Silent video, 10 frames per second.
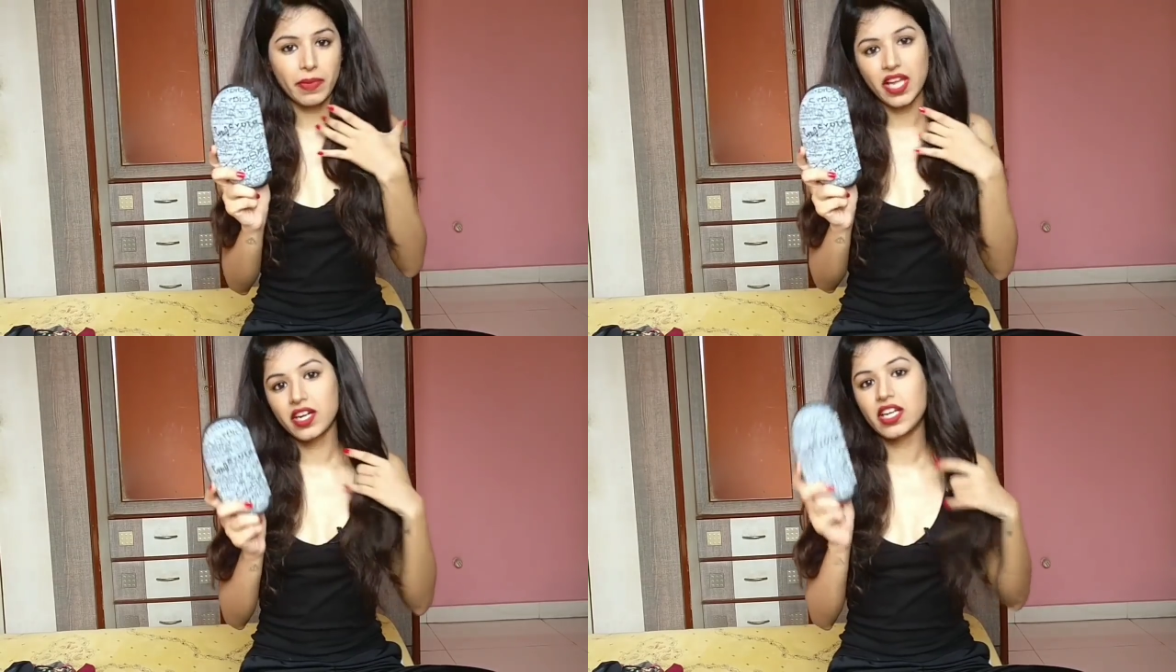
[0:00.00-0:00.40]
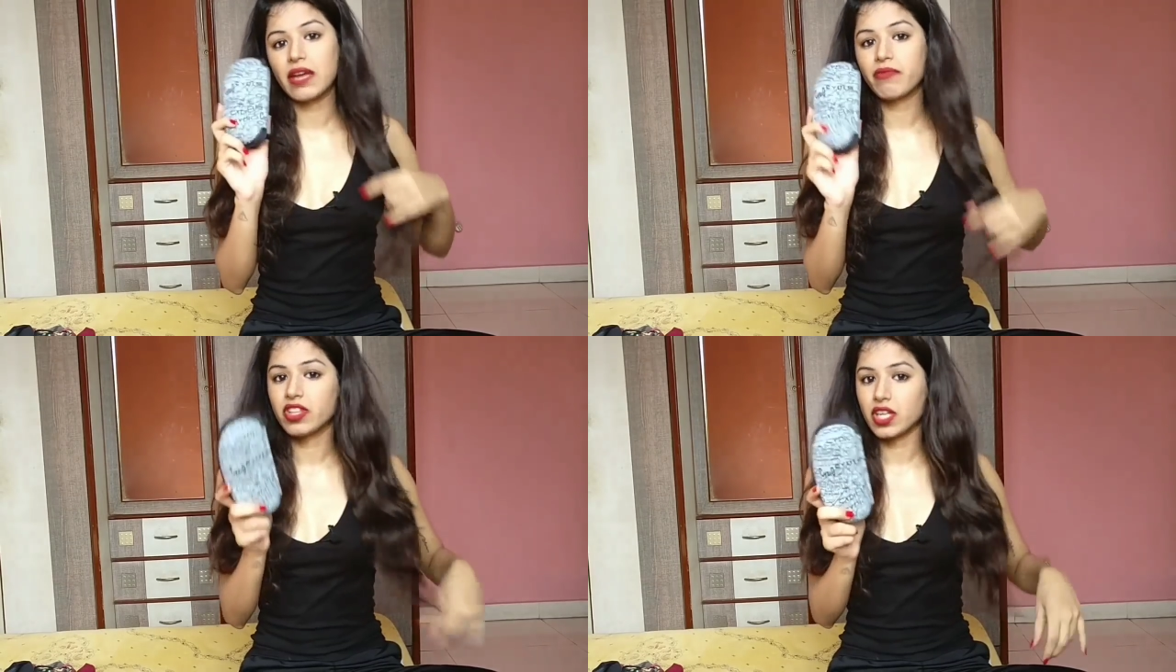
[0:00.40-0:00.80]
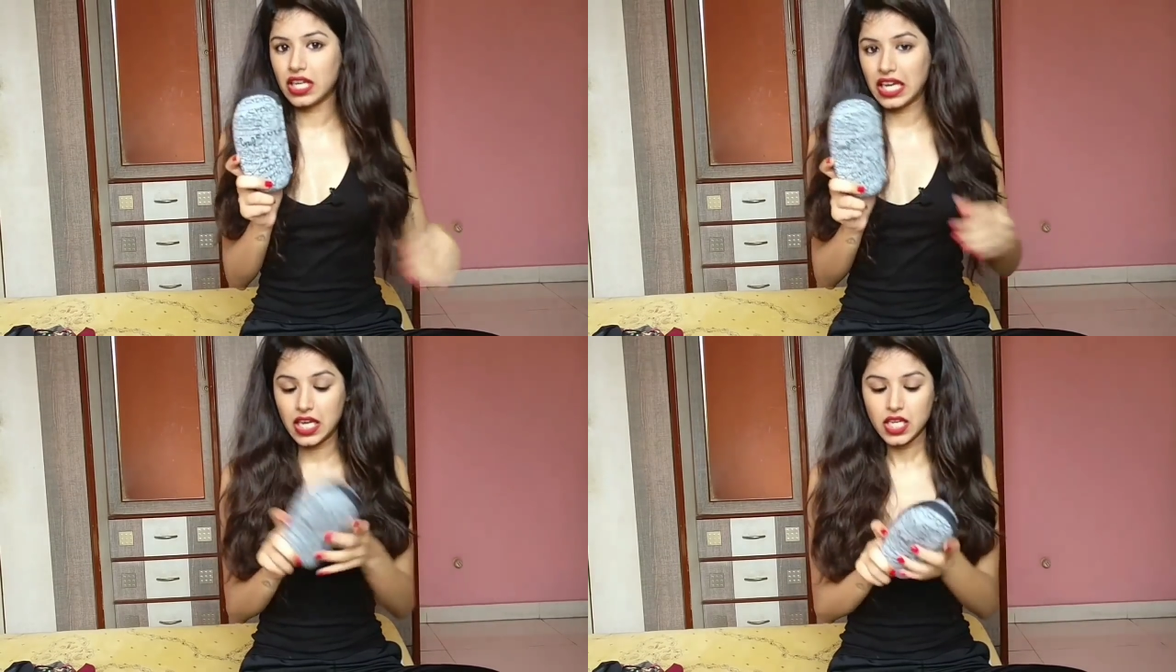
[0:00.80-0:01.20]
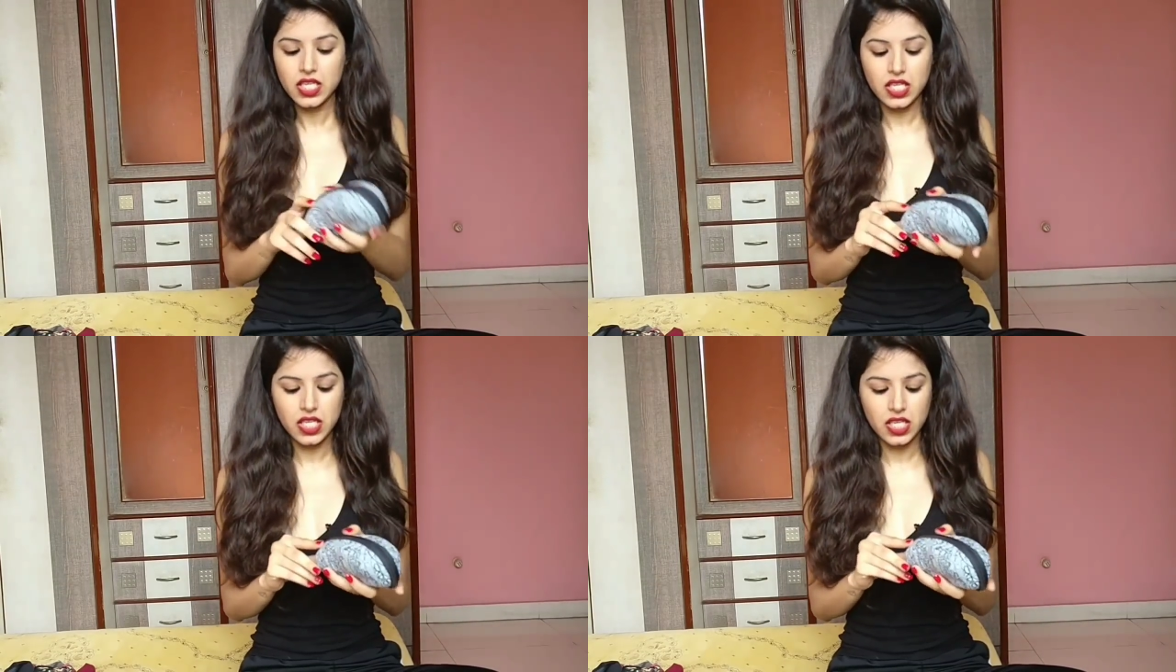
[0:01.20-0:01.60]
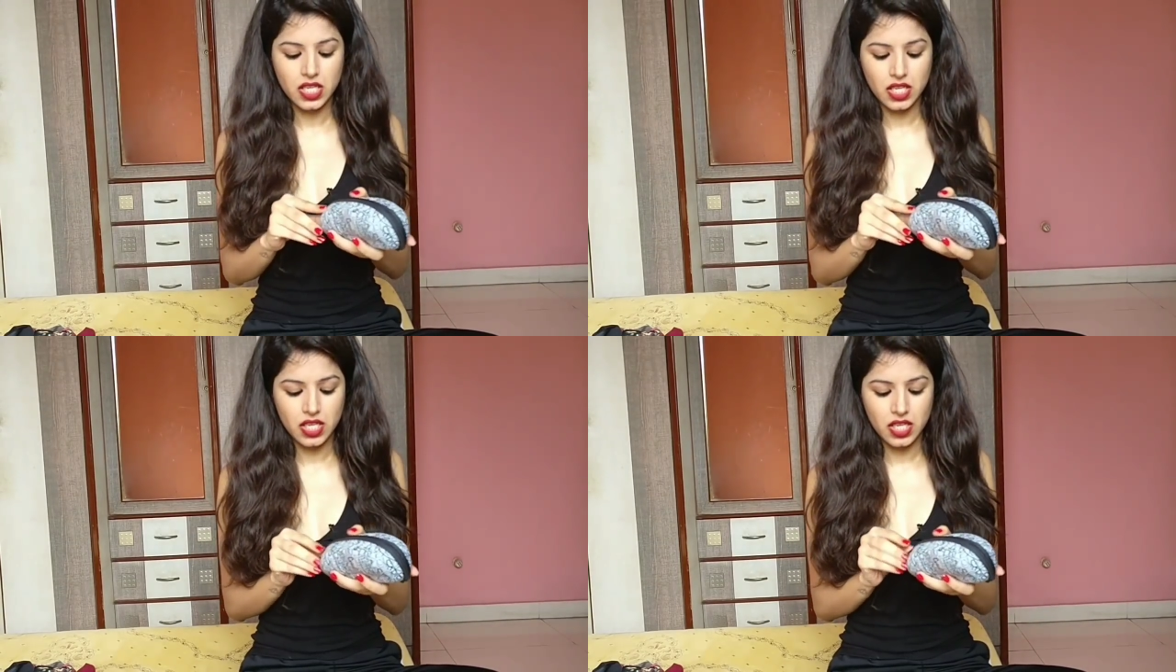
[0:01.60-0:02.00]
happy that it came with the case.
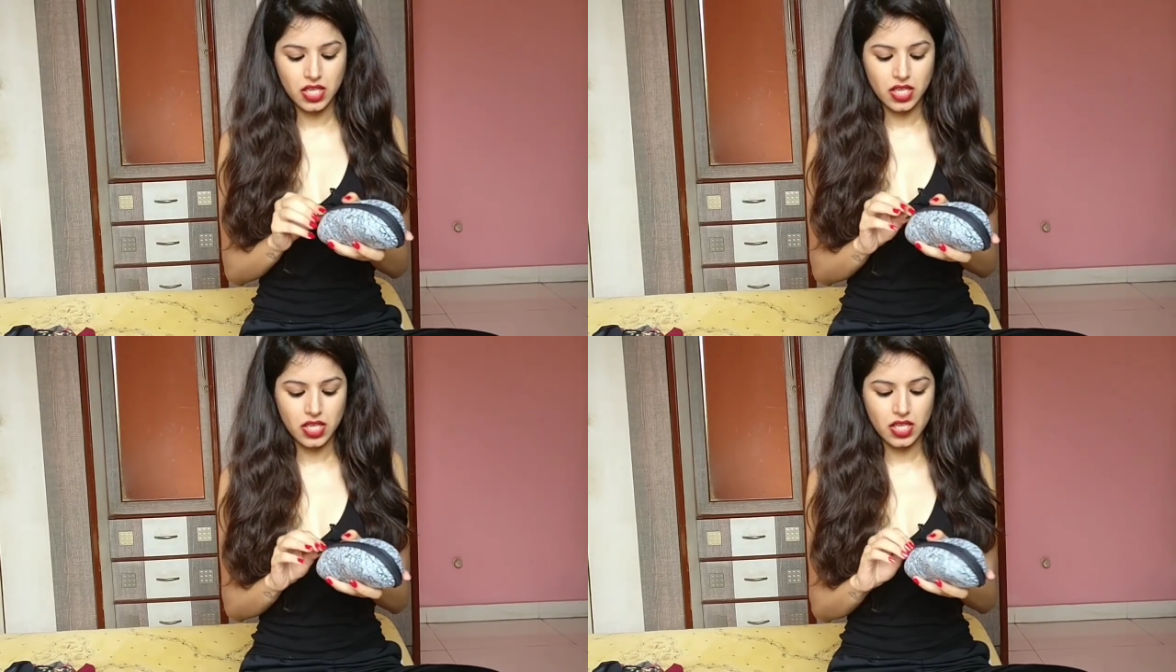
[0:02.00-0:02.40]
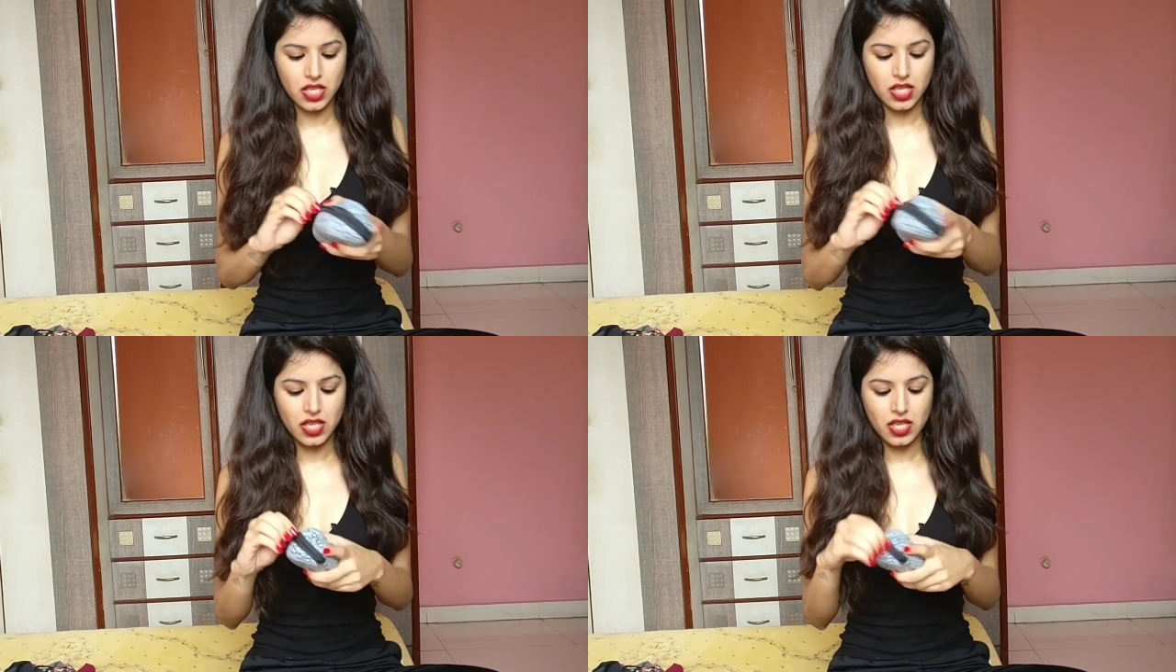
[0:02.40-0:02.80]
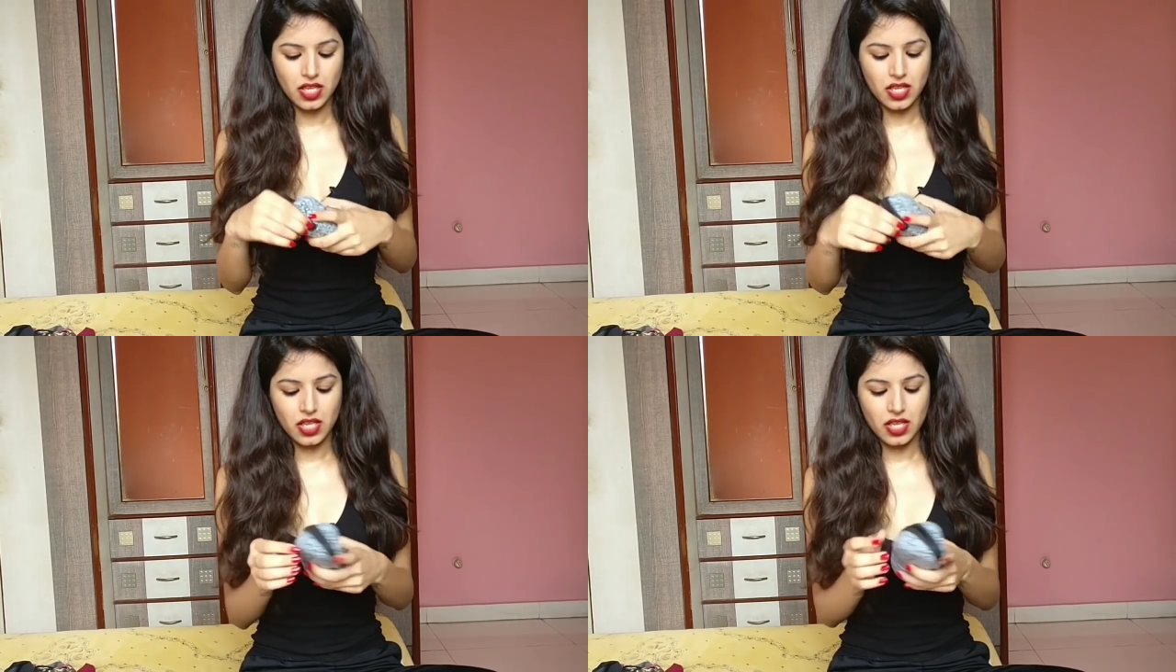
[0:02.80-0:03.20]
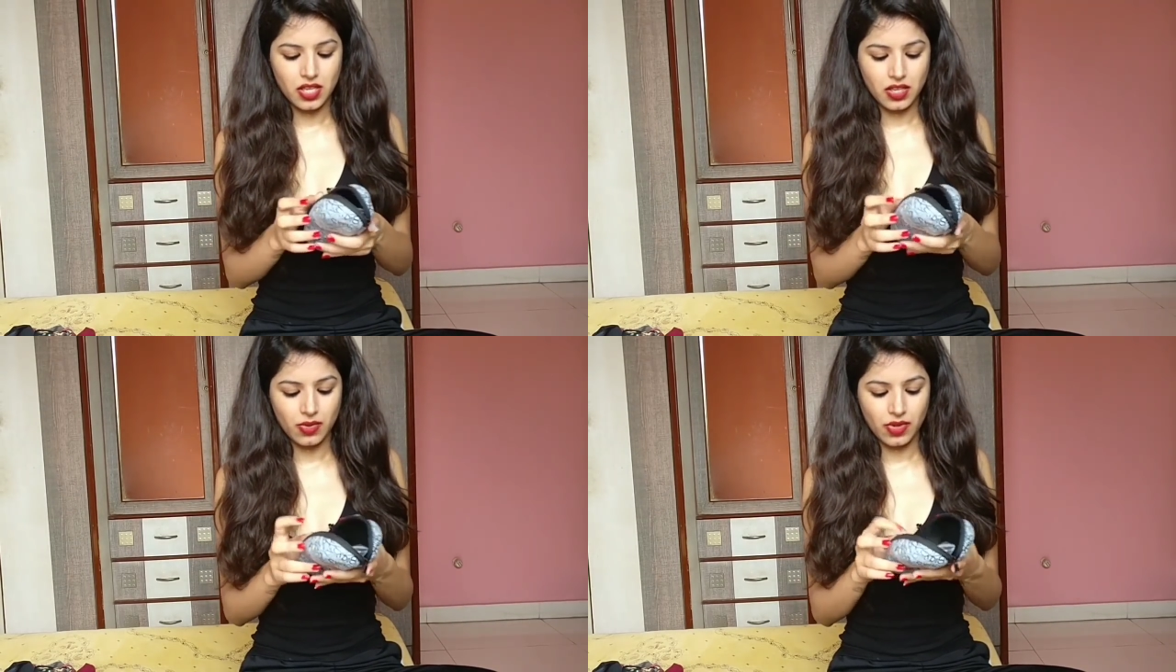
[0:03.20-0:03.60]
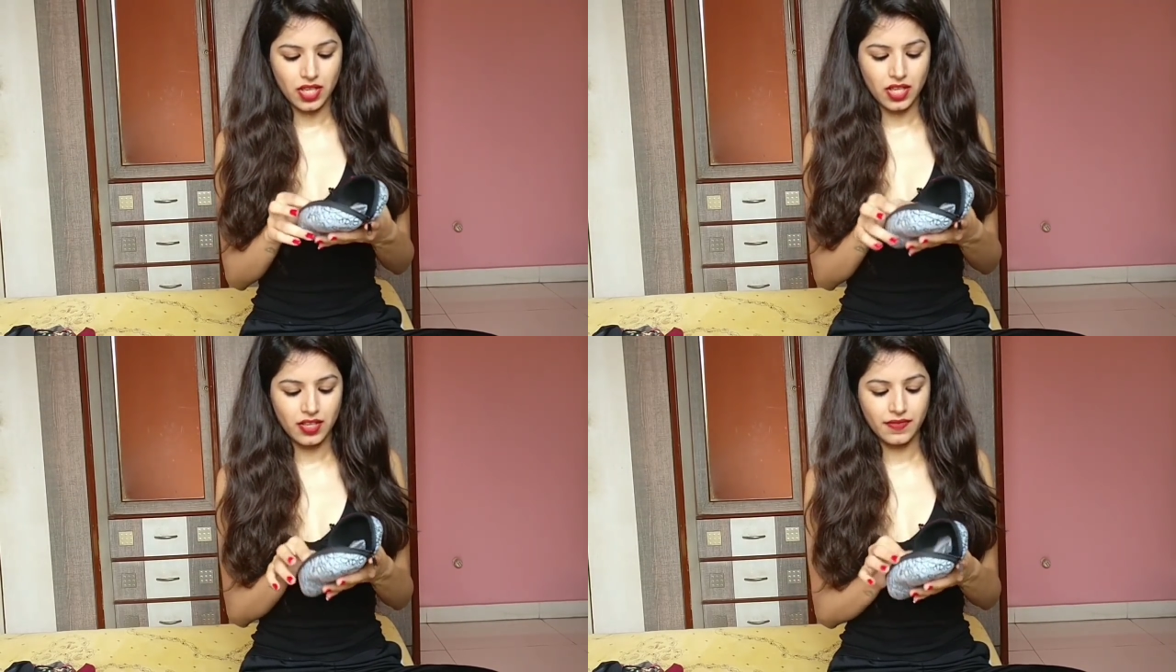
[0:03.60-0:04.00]

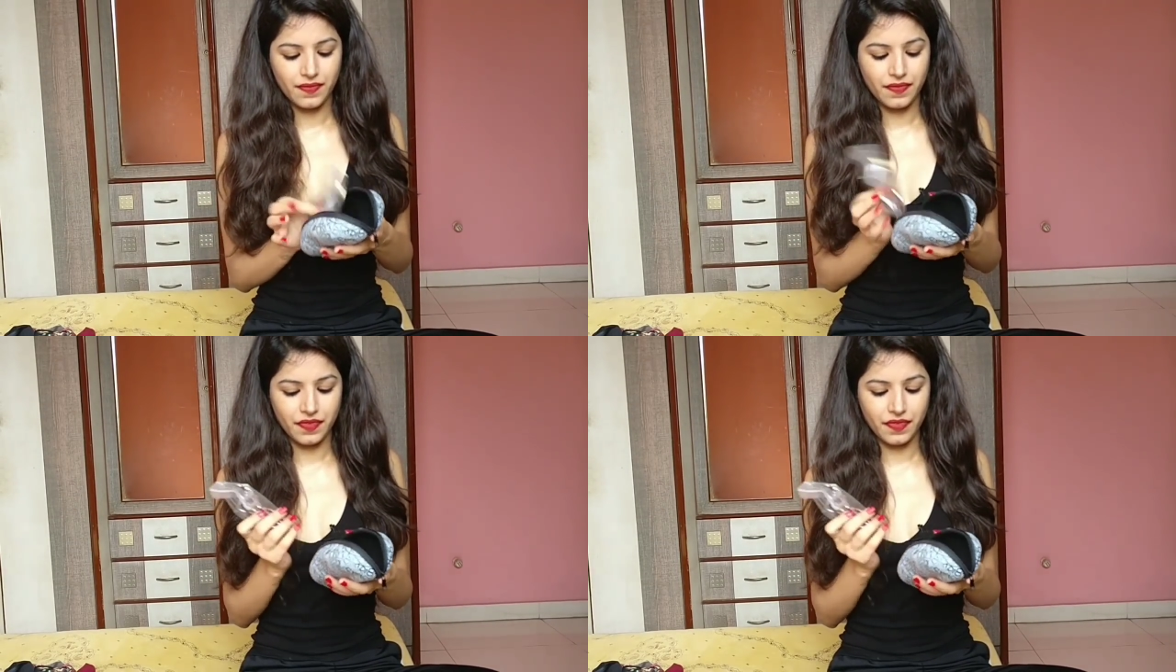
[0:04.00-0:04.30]
Okay.